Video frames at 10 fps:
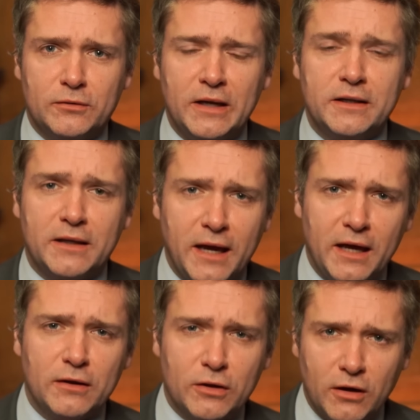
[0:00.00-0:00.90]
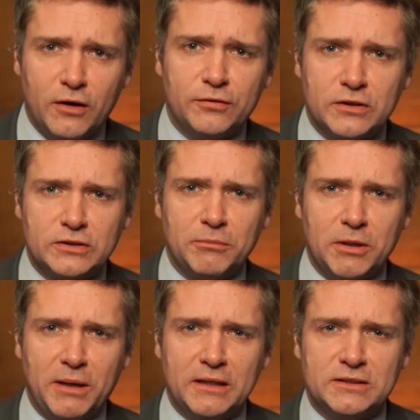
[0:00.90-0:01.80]
take care, look after some of
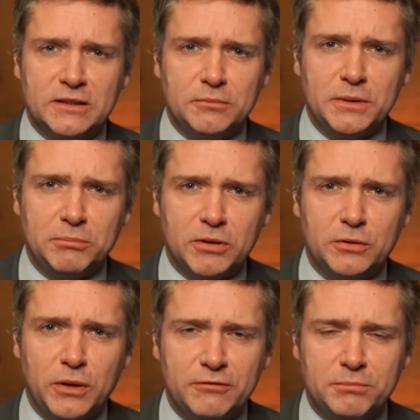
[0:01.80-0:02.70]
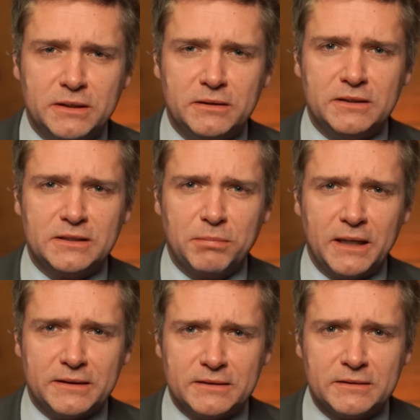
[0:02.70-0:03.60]
the Palestinian people who have been
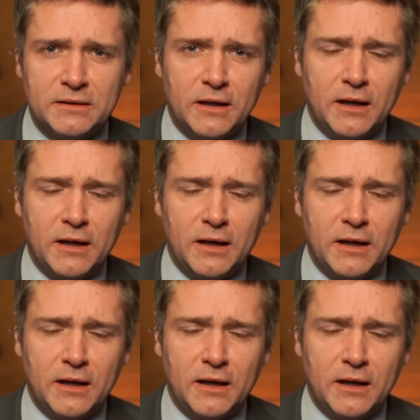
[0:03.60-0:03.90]
displaced.